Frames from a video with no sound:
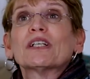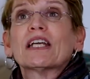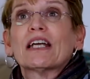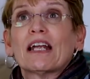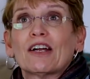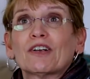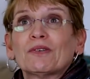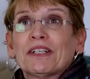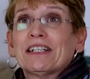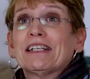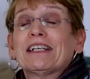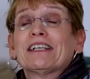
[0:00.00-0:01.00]
and get
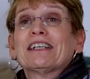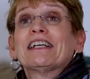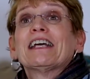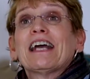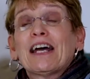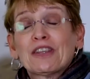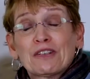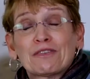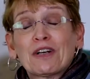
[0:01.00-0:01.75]
heroin at their